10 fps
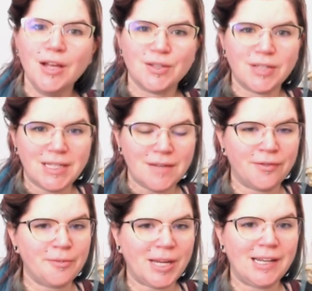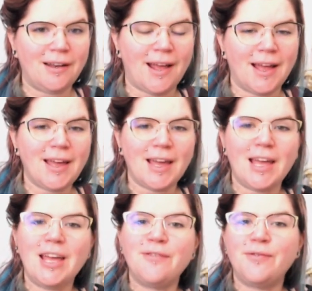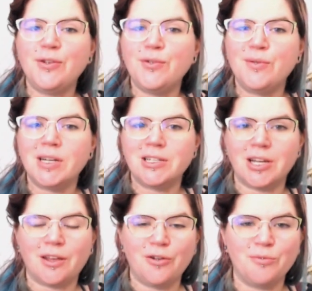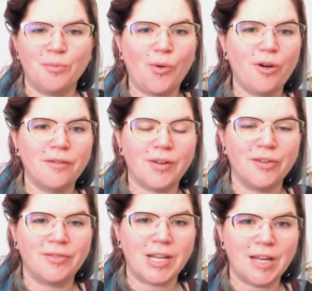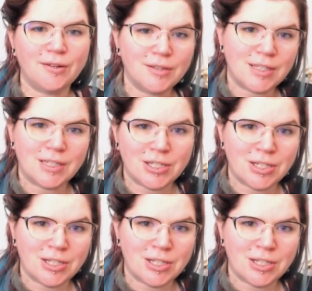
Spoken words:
So that's it for me today. If you want to check out more of our videos,